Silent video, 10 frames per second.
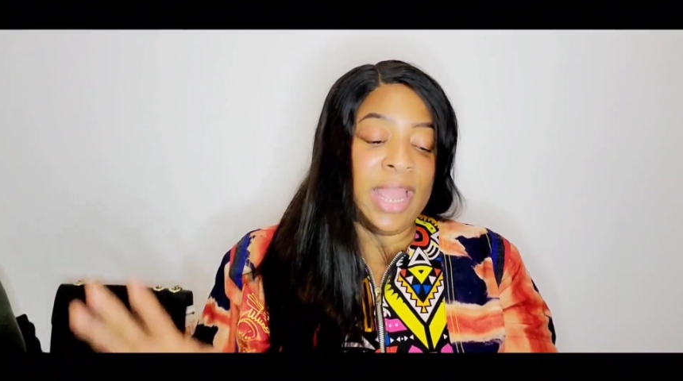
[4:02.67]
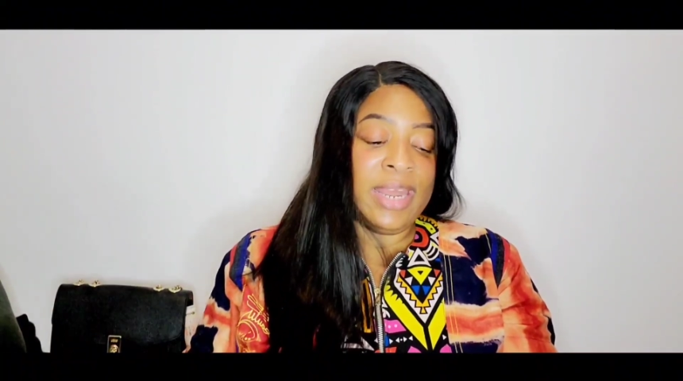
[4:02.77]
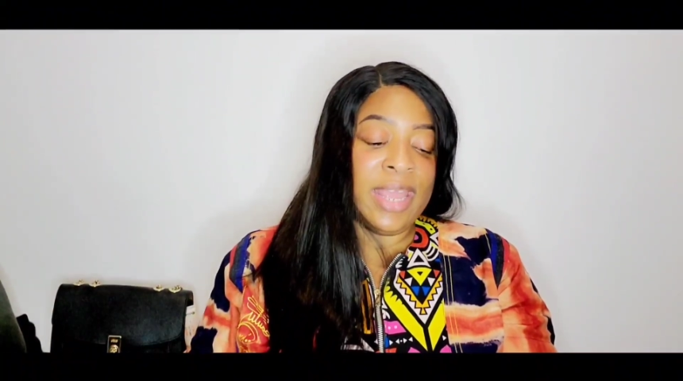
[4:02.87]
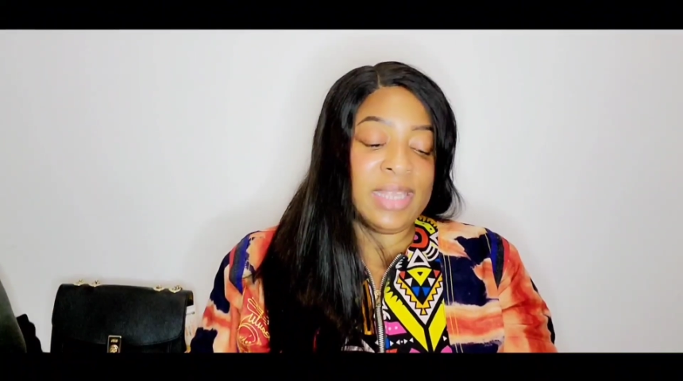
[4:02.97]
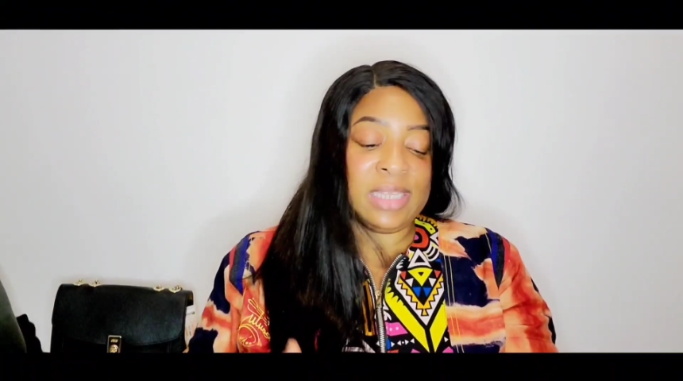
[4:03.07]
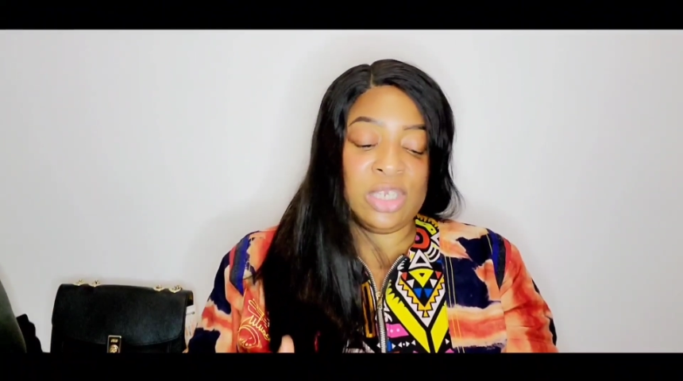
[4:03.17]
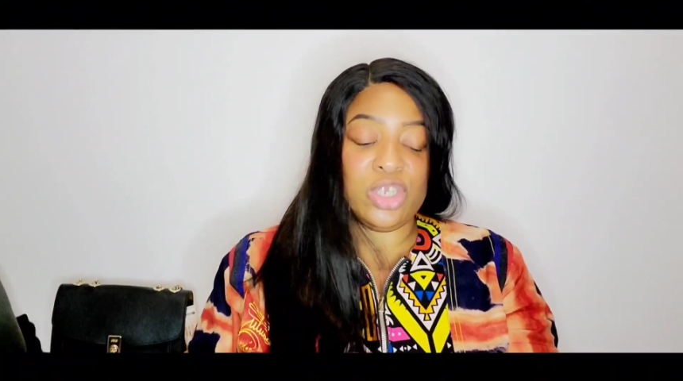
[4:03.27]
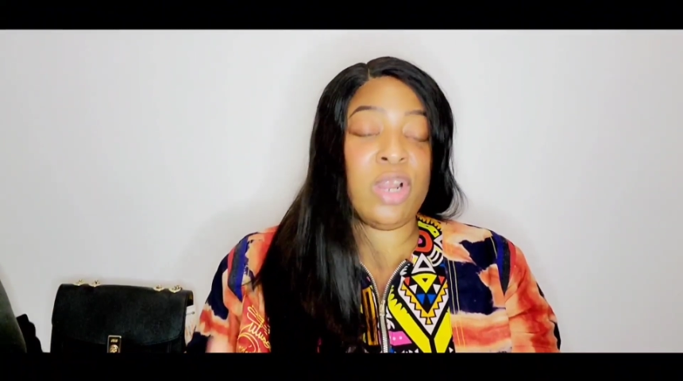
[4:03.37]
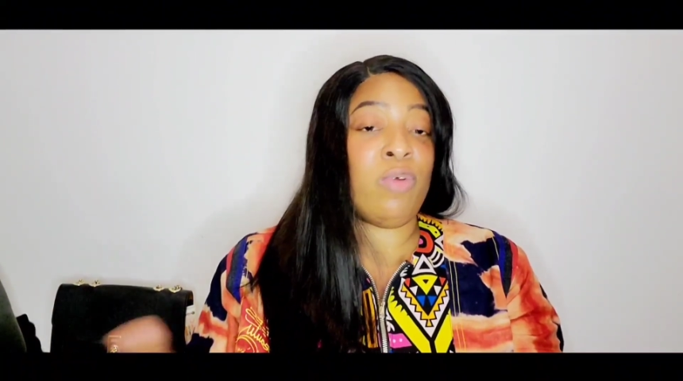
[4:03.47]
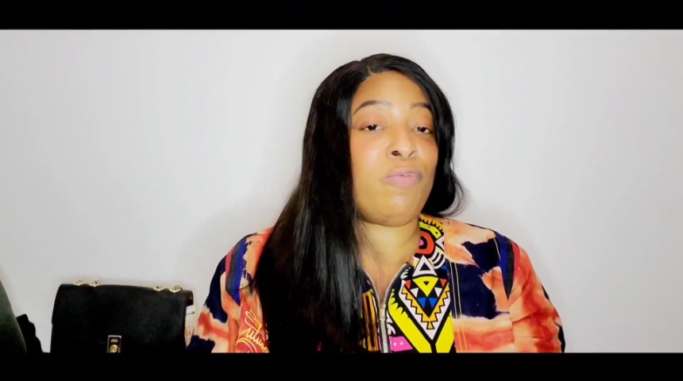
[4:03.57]
any
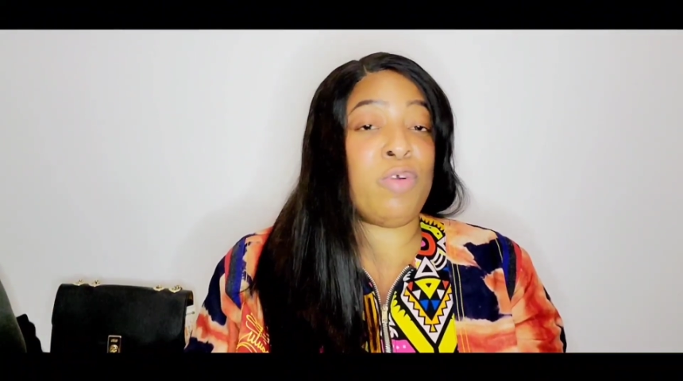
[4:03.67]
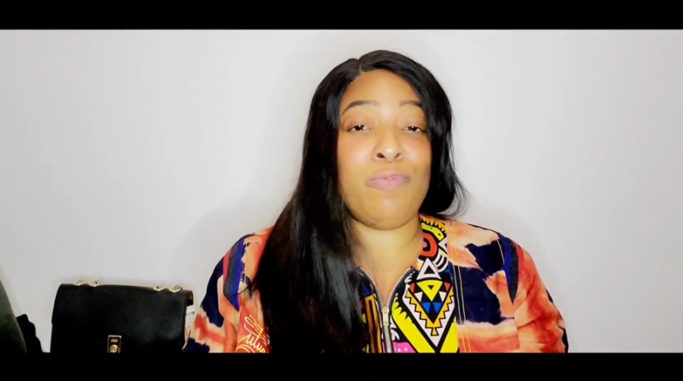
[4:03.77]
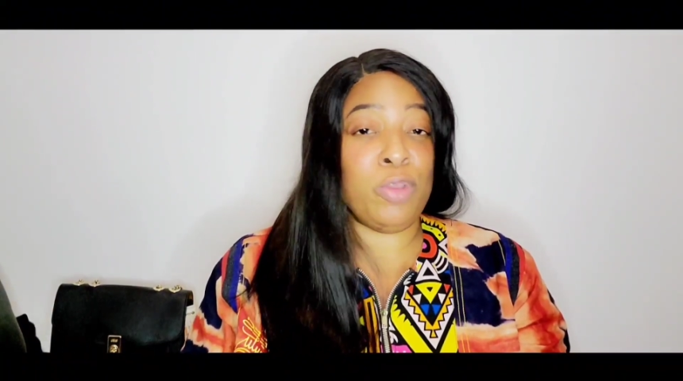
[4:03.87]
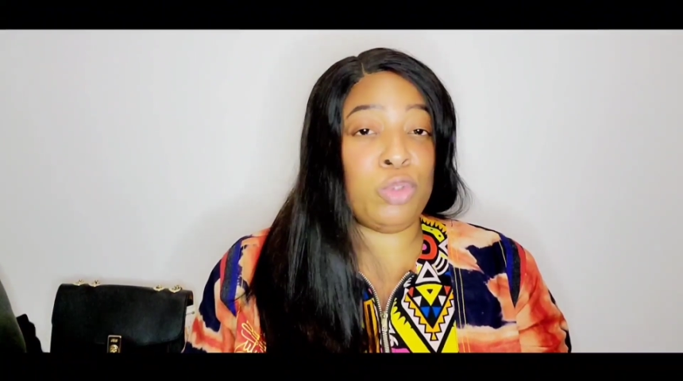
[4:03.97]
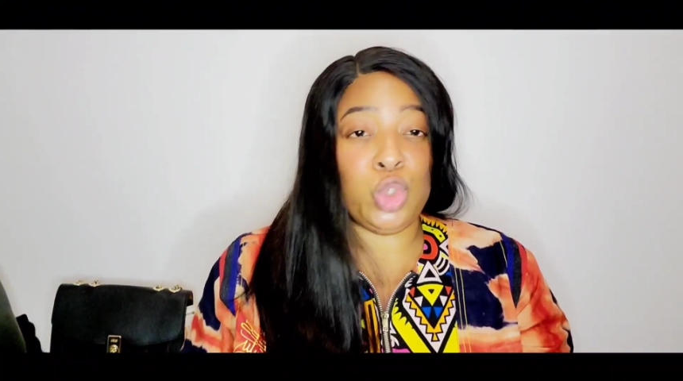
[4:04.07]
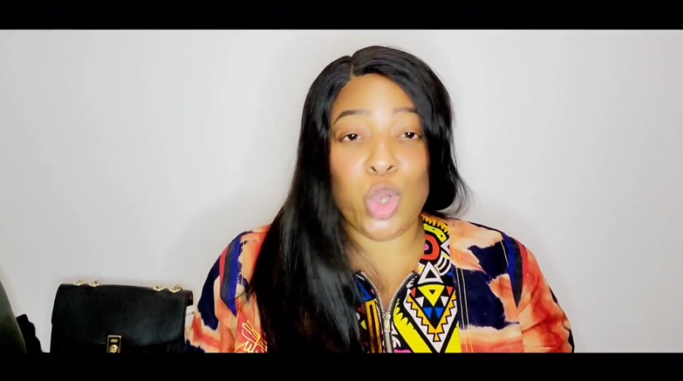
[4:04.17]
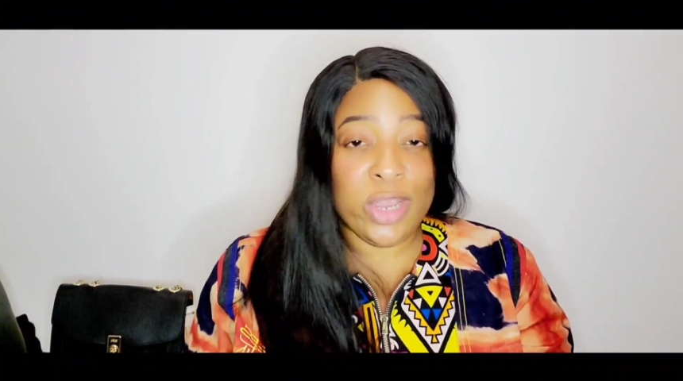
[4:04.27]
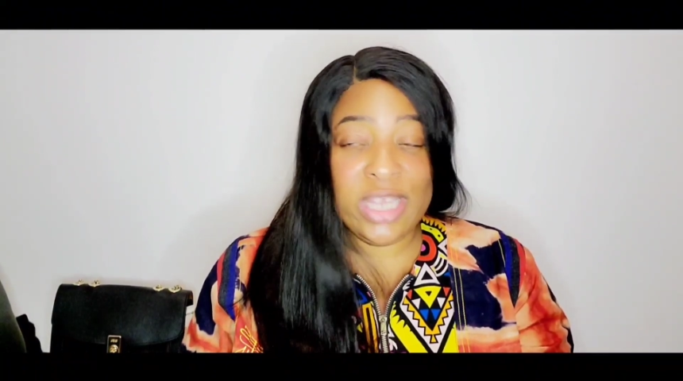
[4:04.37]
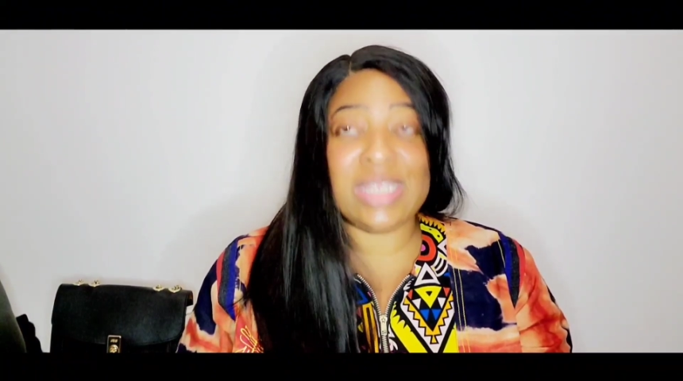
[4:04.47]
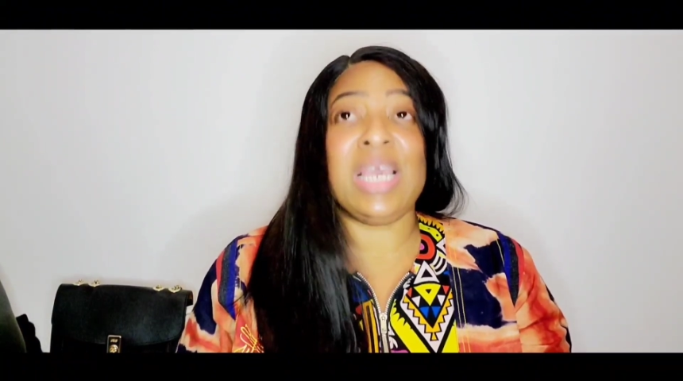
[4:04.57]
essential of your
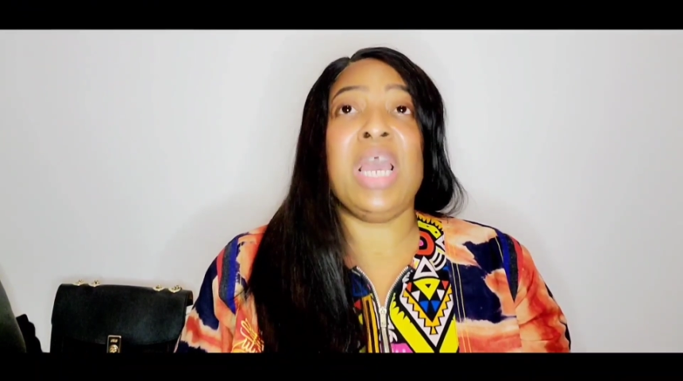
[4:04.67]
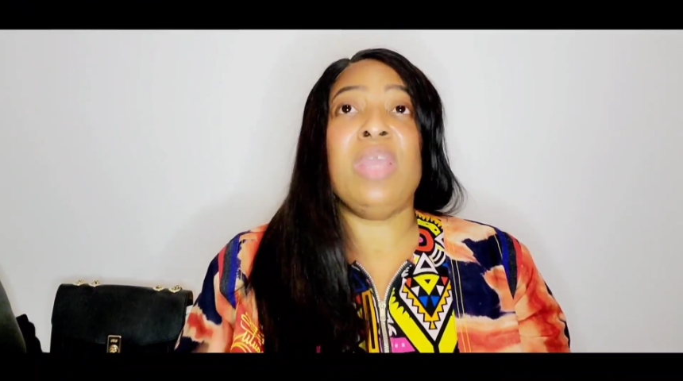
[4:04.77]
choice.